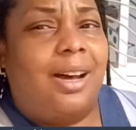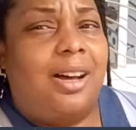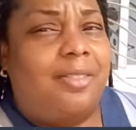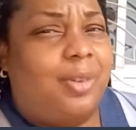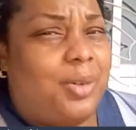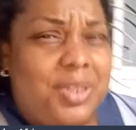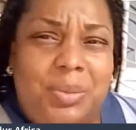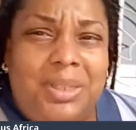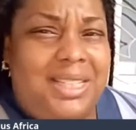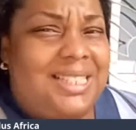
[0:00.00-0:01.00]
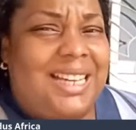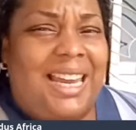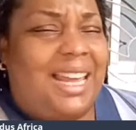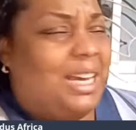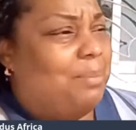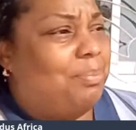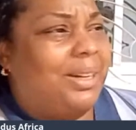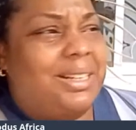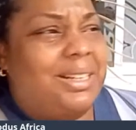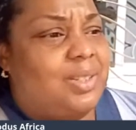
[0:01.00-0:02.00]
Of course, we need to get like a
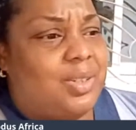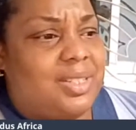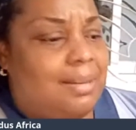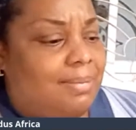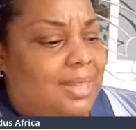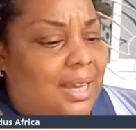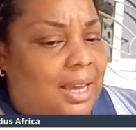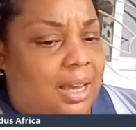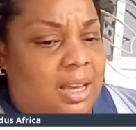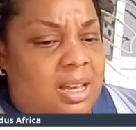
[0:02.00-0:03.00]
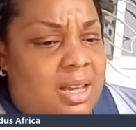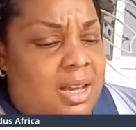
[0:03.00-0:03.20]
bus or something,